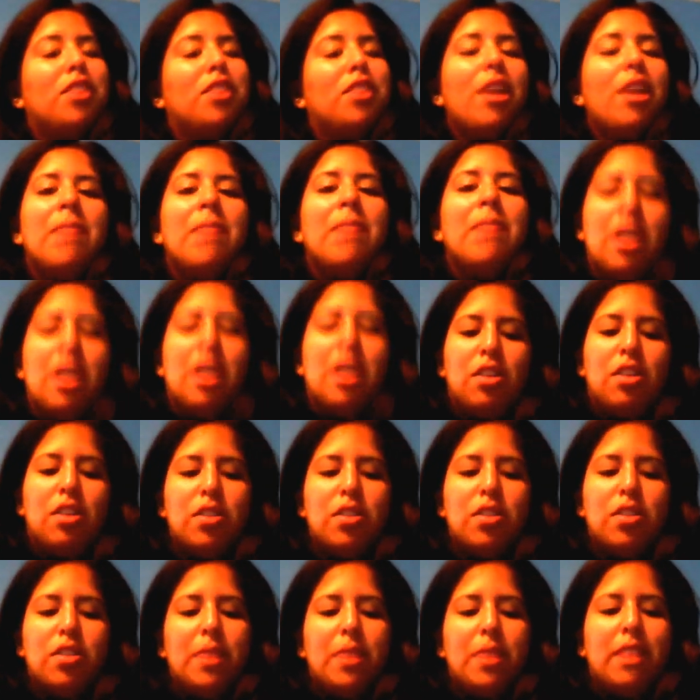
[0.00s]
yeah,
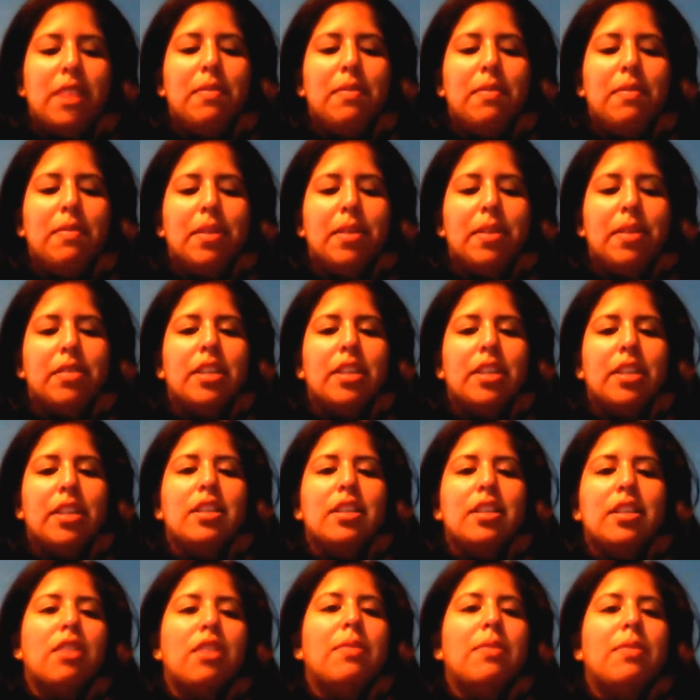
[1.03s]
those are my 11
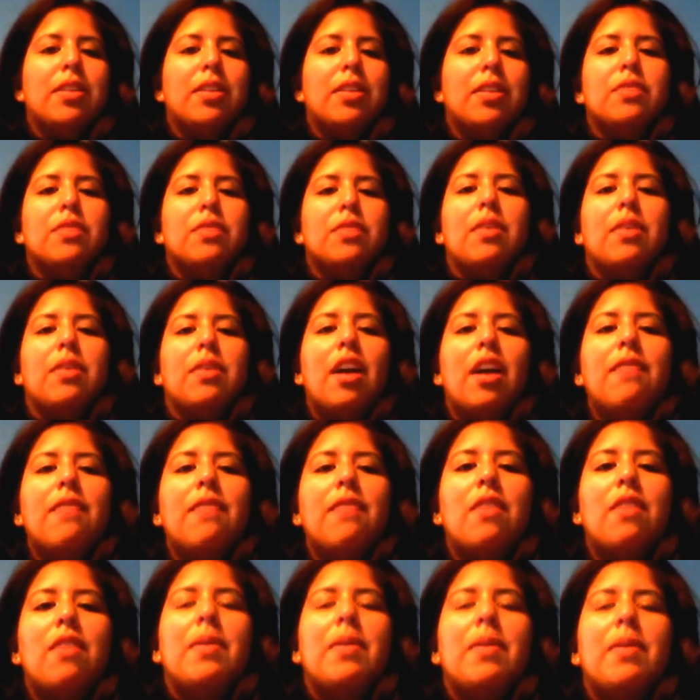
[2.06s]
piercings and all the places where I got
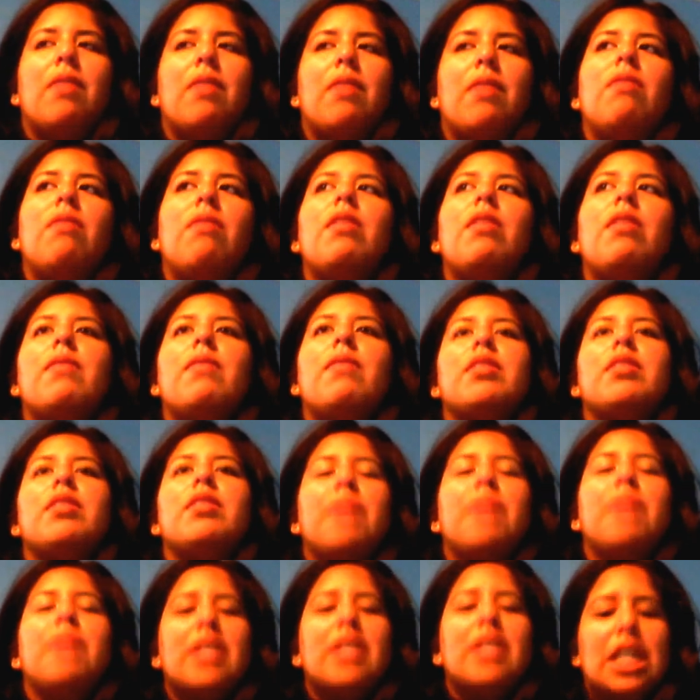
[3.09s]
it from, how old I
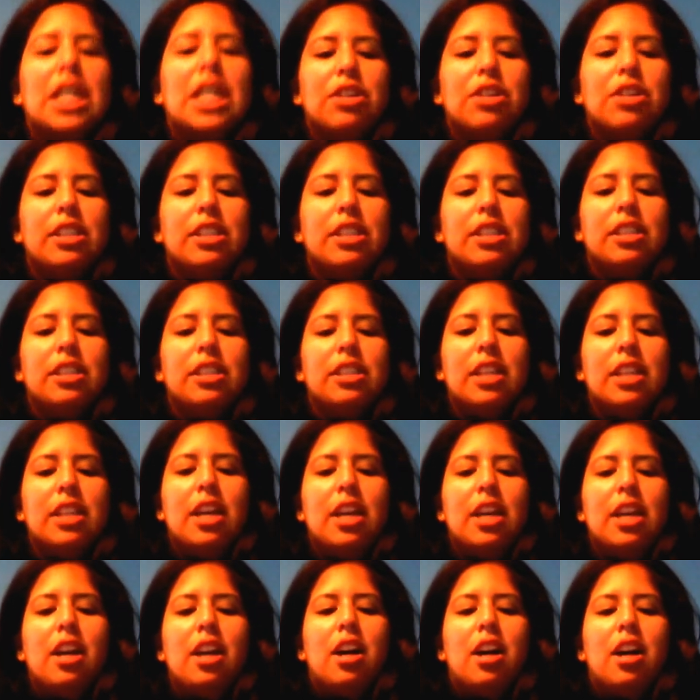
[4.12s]
was, pain tolerance.
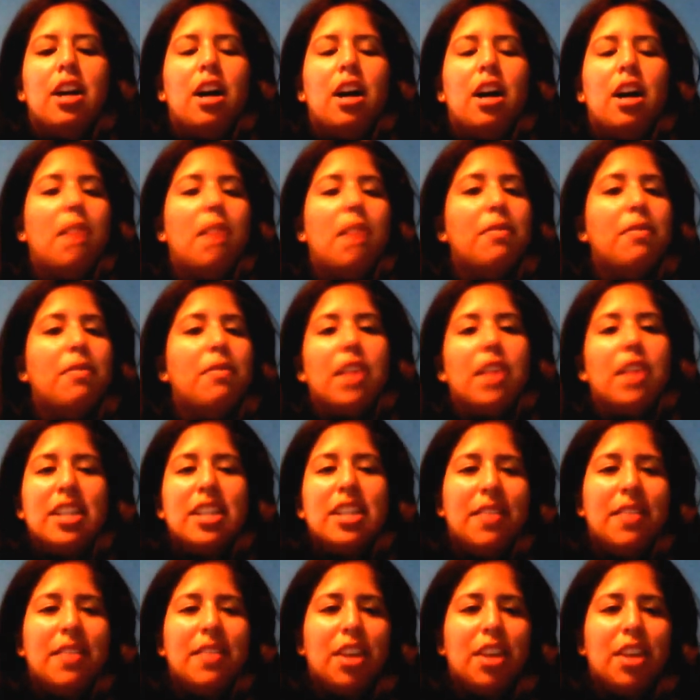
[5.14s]
If you
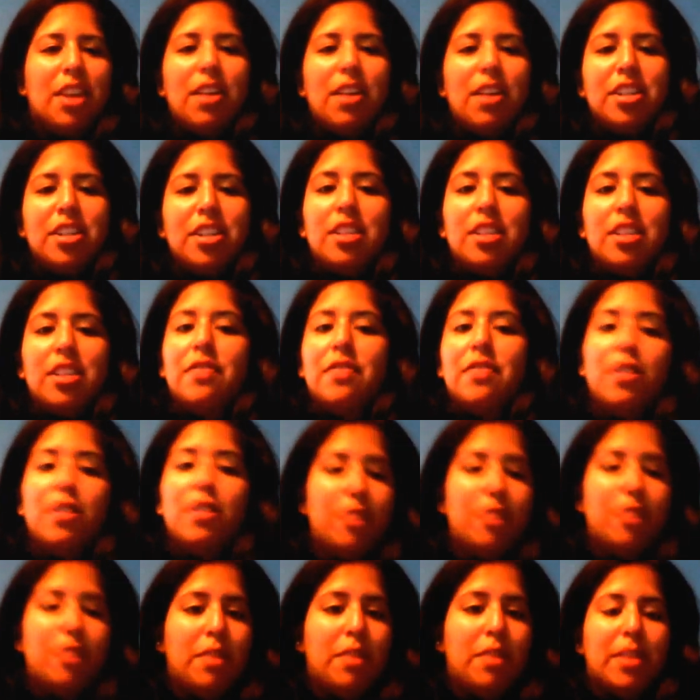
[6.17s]
guys have any questions,
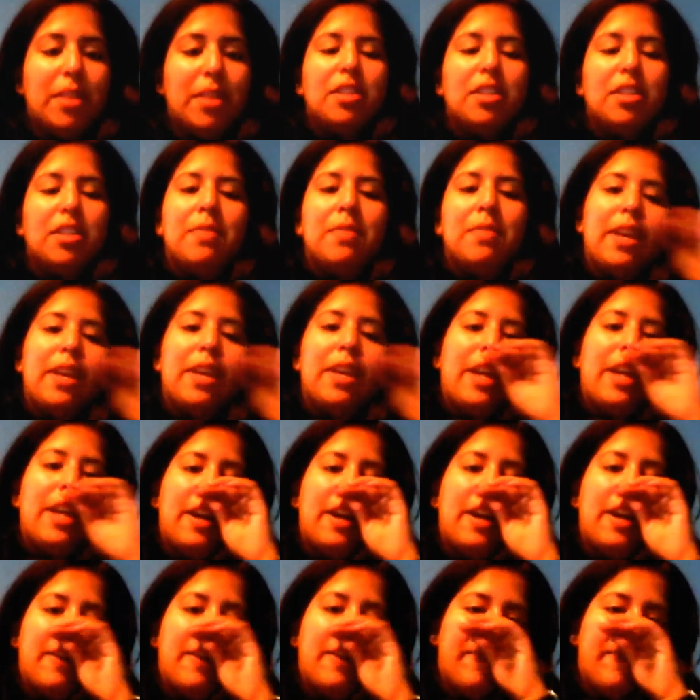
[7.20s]
feel free to message me.